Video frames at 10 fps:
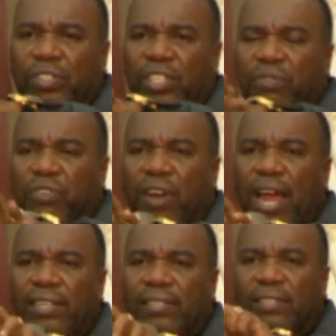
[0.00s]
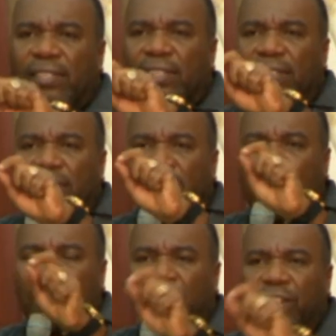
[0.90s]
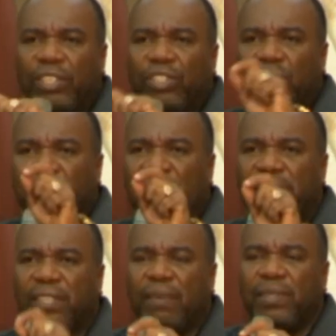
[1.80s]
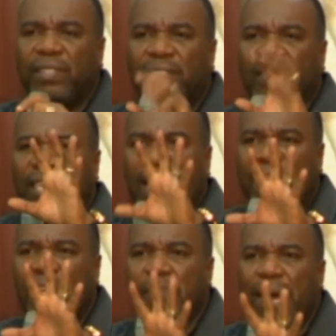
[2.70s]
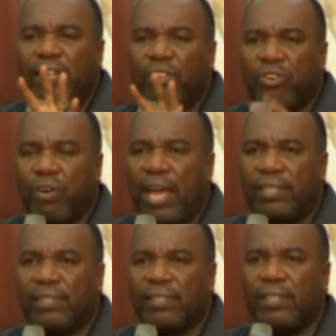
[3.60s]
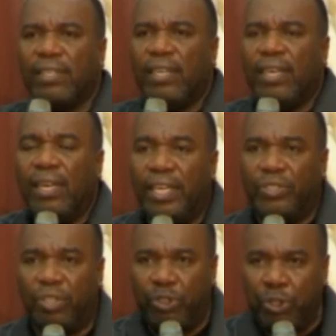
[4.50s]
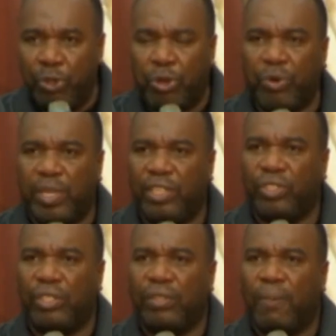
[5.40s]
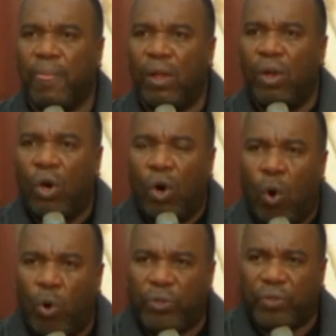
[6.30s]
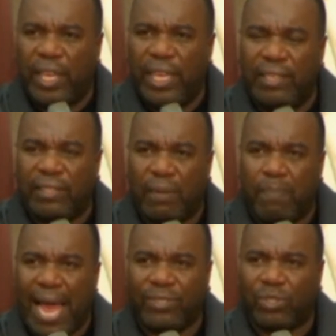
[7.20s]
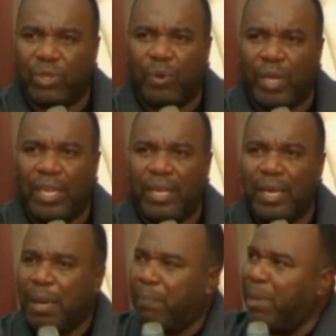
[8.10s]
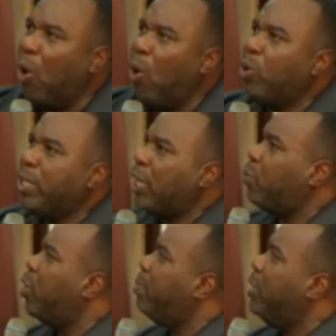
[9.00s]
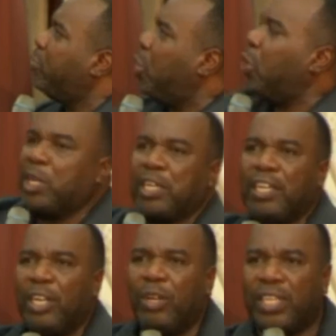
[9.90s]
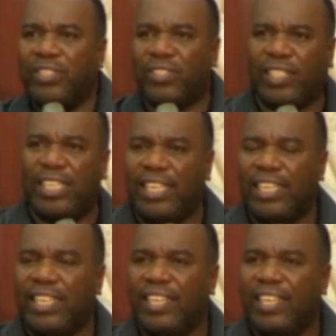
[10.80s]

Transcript: receive Christ, 2 Corinthians 5:17 said, any man in Christ is a new creation. old things are passed away. Behold, that word means look, look and see.